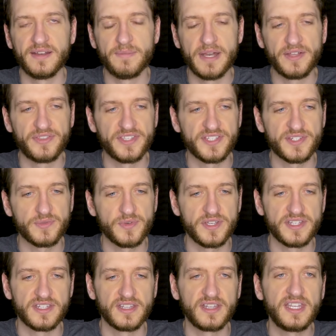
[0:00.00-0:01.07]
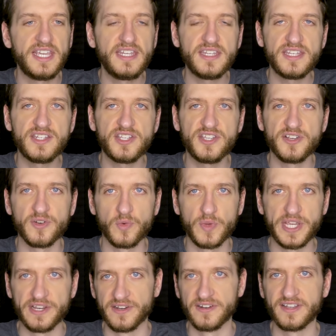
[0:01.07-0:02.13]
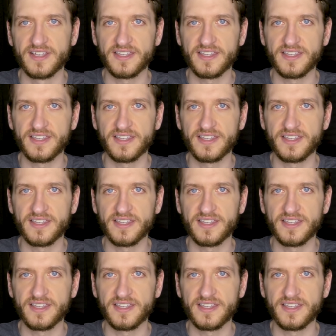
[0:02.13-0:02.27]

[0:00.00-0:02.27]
about this was lean into your weird.